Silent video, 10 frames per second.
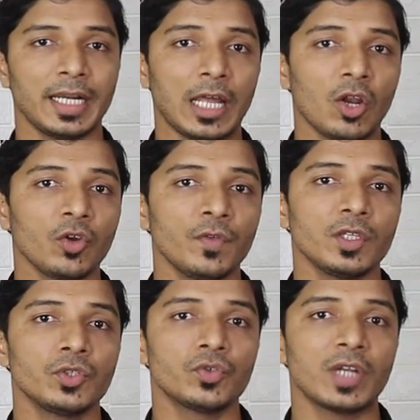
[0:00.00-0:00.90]
then along
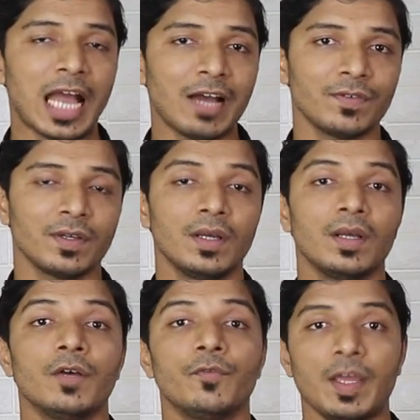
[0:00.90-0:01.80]
with you should have
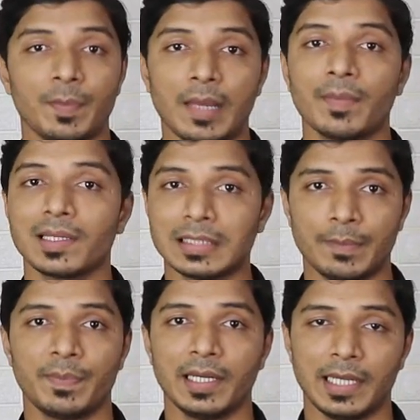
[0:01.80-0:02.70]
web camera
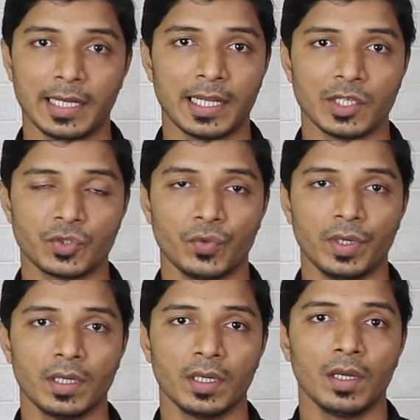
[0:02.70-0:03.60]
separately attached to
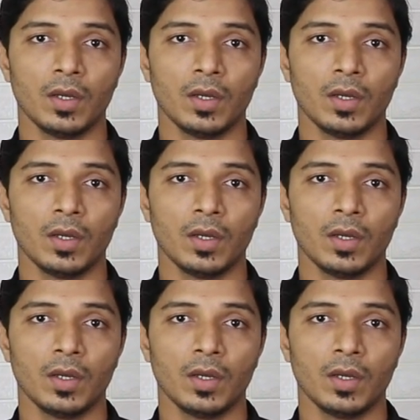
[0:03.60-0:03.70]
it,